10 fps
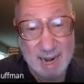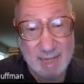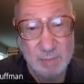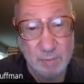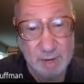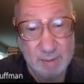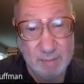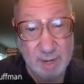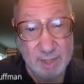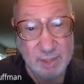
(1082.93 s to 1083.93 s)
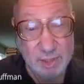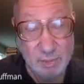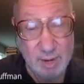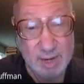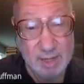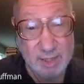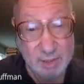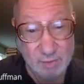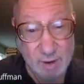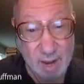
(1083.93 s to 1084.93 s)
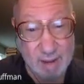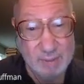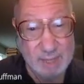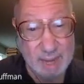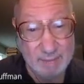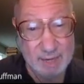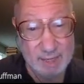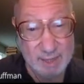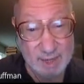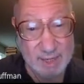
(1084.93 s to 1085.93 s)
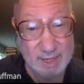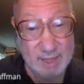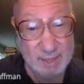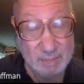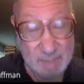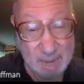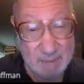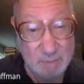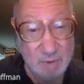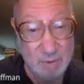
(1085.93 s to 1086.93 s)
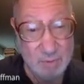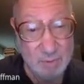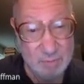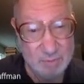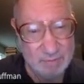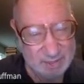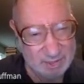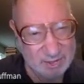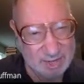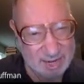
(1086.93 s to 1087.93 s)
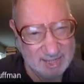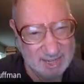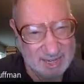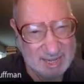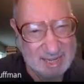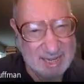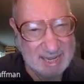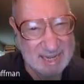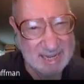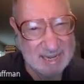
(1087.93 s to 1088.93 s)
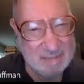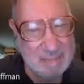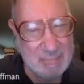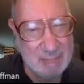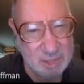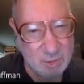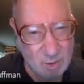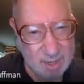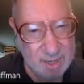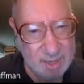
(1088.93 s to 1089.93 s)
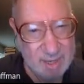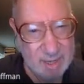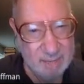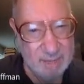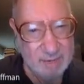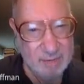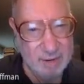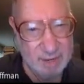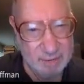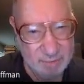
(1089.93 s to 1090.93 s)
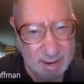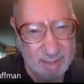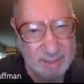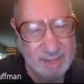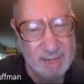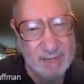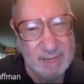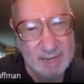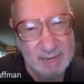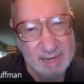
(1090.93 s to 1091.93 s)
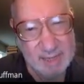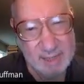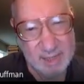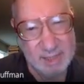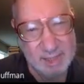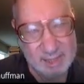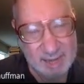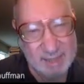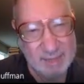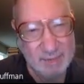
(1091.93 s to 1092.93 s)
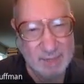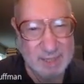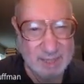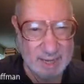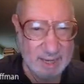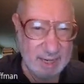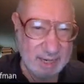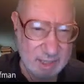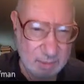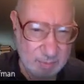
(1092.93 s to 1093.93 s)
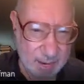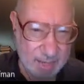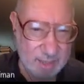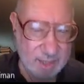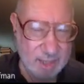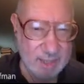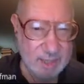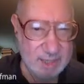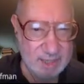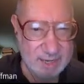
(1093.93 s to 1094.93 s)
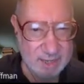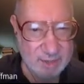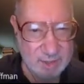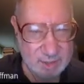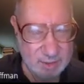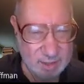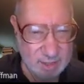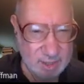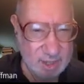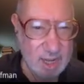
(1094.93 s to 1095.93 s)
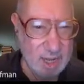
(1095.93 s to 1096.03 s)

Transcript: is pretty much the way he describes having done it on the blackboard with Professor Yela. It's quite elementary and direct. He does exactly what he said. He expands it into Taylor series,